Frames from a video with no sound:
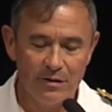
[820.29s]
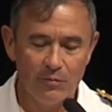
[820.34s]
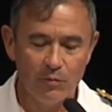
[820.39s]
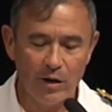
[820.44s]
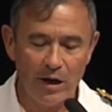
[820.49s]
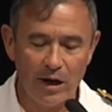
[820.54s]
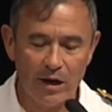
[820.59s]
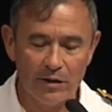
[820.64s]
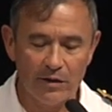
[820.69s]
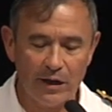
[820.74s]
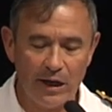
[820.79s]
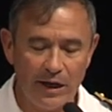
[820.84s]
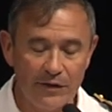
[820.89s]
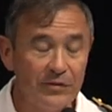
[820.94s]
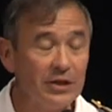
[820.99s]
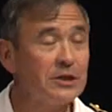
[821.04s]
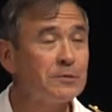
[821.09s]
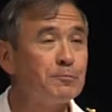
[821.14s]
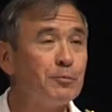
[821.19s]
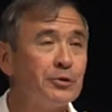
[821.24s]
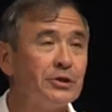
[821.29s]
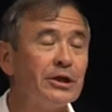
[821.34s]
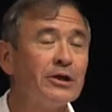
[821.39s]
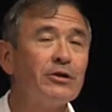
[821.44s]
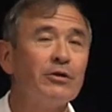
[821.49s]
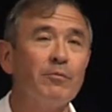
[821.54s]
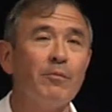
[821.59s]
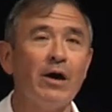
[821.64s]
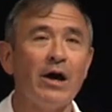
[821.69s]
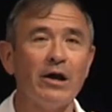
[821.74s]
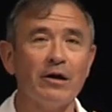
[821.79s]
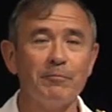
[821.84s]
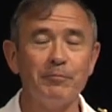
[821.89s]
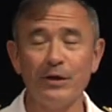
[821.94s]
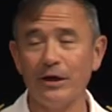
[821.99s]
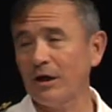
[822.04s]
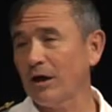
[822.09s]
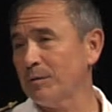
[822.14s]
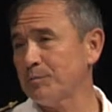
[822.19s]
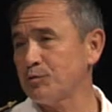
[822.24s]
Well, in this particular model
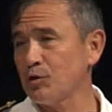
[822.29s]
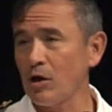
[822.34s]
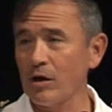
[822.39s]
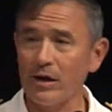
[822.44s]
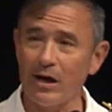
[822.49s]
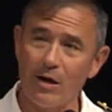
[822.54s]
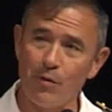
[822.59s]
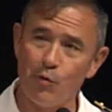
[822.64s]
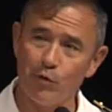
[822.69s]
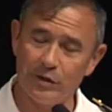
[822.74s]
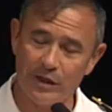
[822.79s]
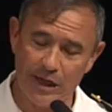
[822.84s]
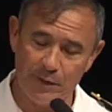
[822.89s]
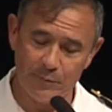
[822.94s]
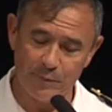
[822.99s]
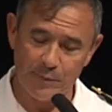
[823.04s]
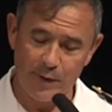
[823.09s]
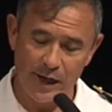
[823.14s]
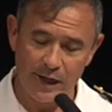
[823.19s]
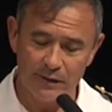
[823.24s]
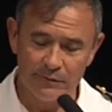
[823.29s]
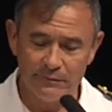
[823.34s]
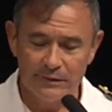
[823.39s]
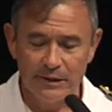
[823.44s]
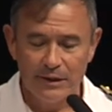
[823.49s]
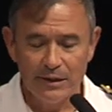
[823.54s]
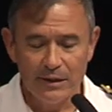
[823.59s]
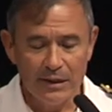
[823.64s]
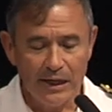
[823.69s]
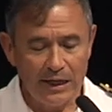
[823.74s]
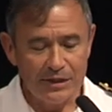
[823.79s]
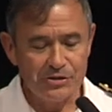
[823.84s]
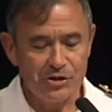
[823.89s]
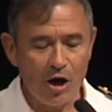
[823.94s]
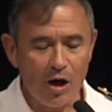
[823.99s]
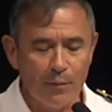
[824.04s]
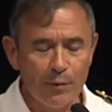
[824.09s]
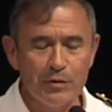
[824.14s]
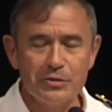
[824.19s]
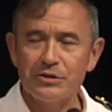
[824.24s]
pickup truck, I won't name the model, it's
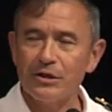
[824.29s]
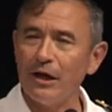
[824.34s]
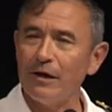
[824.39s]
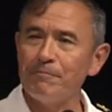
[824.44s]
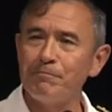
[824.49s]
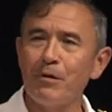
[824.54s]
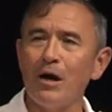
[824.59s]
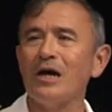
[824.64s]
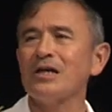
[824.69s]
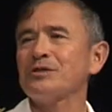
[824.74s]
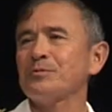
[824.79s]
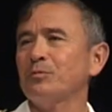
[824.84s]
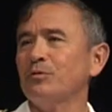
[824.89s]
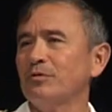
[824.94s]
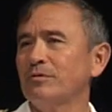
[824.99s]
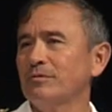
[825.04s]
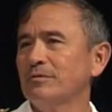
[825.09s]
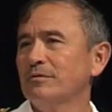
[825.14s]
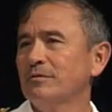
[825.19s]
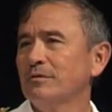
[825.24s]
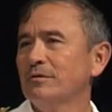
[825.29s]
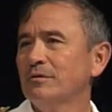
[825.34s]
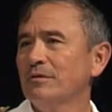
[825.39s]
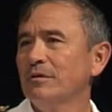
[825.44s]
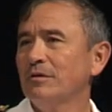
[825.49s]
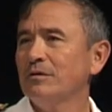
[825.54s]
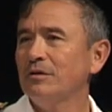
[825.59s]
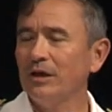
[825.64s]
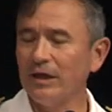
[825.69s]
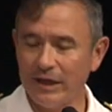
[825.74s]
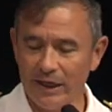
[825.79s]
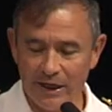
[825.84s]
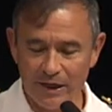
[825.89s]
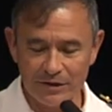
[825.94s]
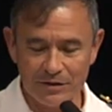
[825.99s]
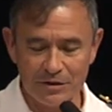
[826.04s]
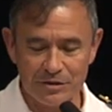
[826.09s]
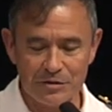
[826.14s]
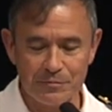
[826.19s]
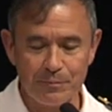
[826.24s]
almost impossible to get
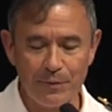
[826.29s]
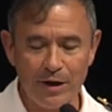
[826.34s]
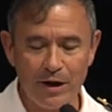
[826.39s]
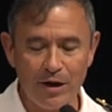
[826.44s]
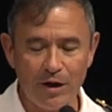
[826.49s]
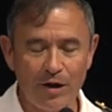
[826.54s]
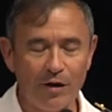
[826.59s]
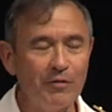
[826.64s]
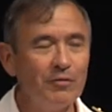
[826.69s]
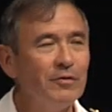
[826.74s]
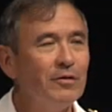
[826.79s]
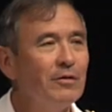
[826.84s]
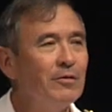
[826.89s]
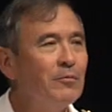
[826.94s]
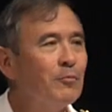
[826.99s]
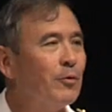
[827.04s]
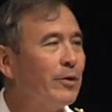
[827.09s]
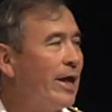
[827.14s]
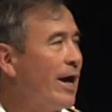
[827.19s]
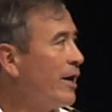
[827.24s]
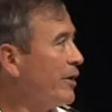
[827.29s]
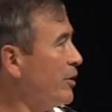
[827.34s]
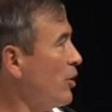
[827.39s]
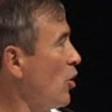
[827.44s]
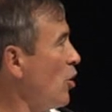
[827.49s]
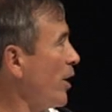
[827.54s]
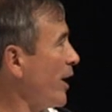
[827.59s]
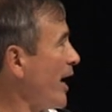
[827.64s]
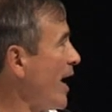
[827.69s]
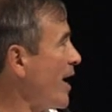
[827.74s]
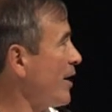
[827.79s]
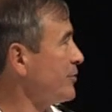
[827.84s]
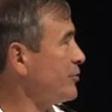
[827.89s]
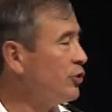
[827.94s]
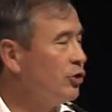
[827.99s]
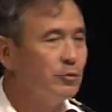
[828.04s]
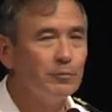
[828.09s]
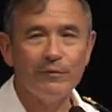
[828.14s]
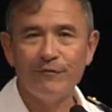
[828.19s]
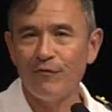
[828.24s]
it to spare without knowing how
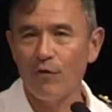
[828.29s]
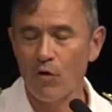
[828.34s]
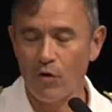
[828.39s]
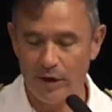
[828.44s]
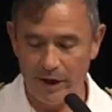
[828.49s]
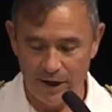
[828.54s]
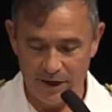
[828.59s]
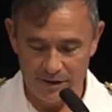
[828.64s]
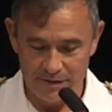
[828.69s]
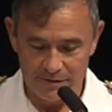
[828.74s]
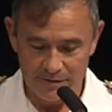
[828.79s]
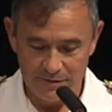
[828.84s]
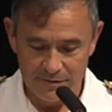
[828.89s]
to beforehand.